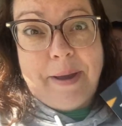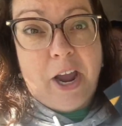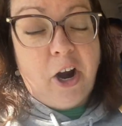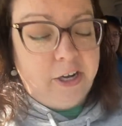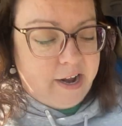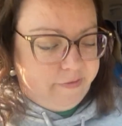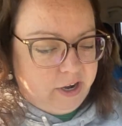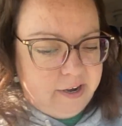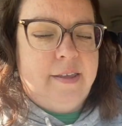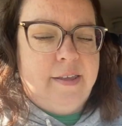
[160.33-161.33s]
my
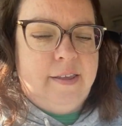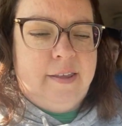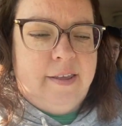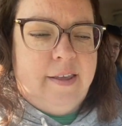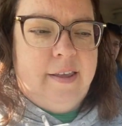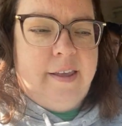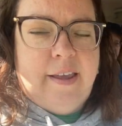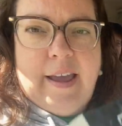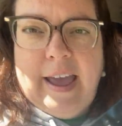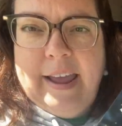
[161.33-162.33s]
hardcover.
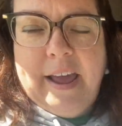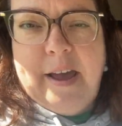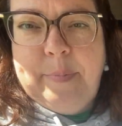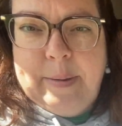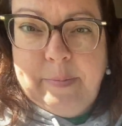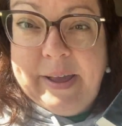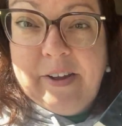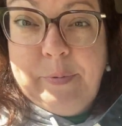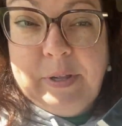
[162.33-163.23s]
I got a paperback of